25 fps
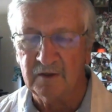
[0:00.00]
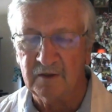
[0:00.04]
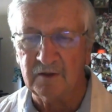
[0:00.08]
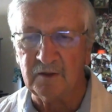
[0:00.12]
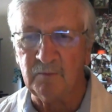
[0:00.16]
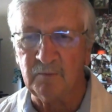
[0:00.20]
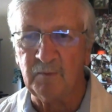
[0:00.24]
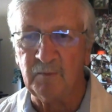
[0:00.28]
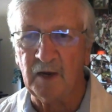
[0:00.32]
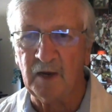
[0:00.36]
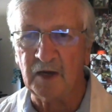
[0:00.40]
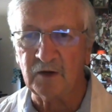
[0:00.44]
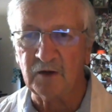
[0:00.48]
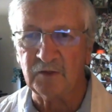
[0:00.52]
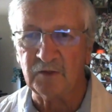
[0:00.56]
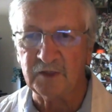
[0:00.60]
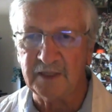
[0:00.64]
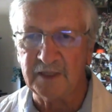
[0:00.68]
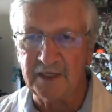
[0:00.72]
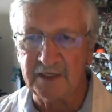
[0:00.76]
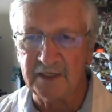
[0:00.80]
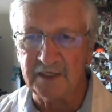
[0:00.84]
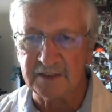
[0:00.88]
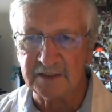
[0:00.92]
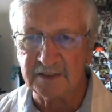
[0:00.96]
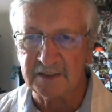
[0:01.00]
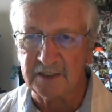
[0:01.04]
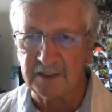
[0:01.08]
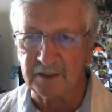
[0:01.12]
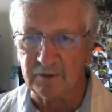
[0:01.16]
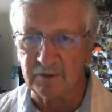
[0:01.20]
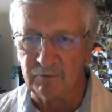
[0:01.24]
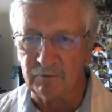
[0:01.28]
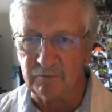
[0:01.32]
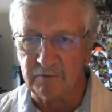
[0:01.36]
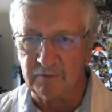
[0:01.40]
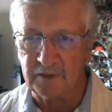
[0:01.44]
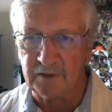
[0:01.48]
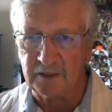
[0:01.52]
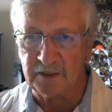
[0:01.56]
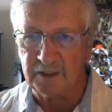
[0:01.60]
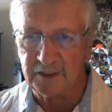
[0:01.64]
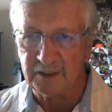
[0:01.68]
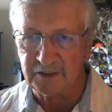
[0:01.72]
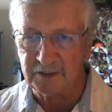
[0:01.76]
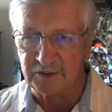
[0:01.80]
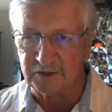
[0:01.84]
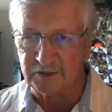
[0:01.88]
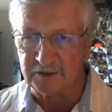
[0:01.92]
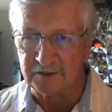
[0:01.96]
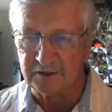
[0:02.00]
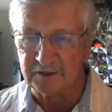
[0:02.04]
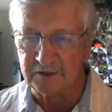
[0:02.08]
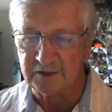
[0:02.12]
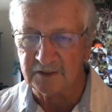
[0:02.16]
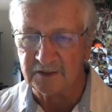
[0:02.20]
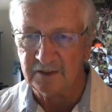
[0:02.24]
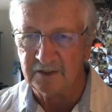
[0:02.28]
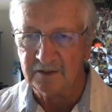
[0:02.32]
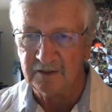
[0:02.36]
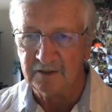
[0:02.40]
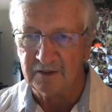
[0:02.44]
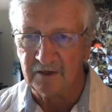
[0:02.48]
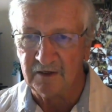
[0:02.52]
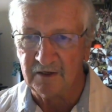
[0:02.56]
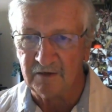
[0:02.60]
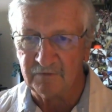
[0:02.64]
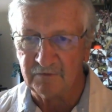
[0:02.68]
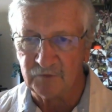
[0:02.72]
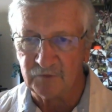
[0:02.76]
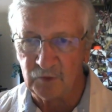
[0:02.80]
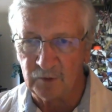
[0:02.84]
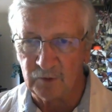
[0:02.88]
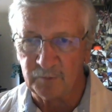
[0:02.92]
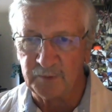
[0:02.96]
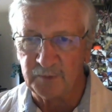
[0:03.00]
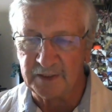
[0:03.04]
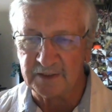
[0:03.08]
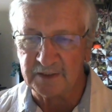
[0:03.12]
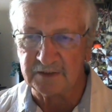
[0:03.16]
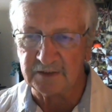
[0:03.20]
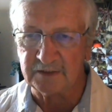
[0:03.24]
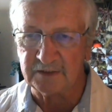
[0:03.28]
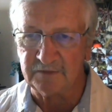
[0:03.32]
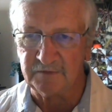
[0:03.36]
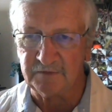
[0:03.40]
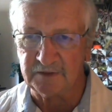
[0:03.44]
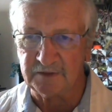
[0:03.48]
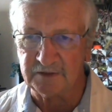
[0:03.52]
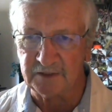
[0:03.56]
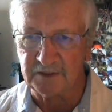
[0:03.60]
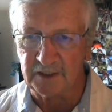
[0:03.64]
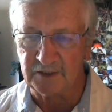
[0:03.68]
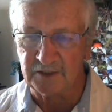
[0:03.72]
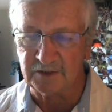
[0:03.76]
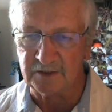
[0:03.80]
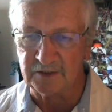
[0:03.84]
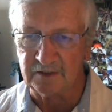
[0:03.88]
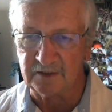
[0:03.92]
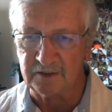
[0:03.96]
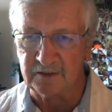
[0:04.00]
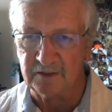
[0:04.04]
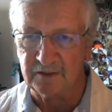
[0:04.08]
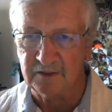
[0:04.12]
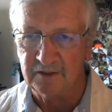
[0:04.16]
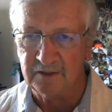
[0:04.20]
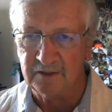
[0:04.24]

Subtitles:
the monotheistic religions of European civilization: